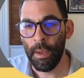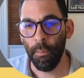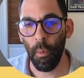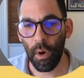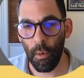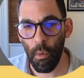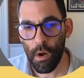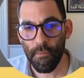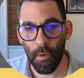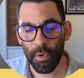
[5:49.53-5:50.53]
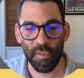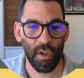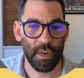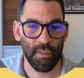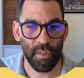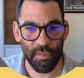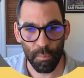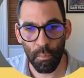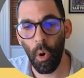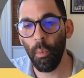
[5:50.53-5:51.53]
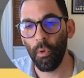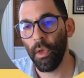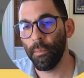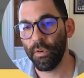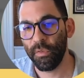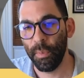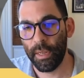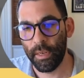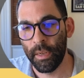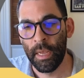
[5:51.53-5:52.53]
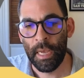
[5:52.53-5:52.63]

But what I wanna focus on is this mobile numbers button.